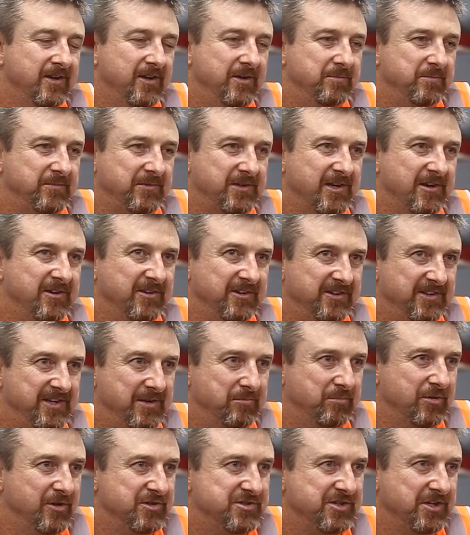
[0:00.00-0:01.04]
I'm currently their
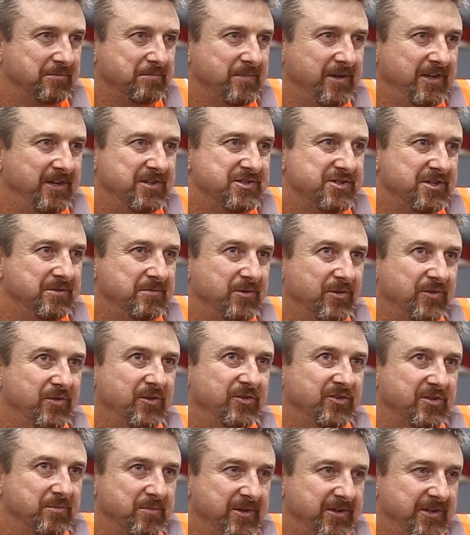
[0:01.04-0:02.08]
project manager, but I've
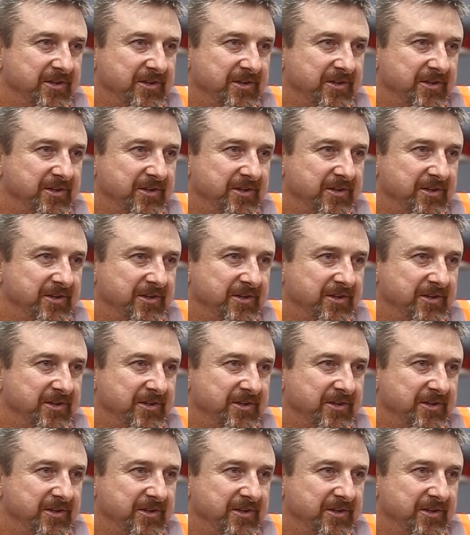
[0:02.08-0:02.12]
also been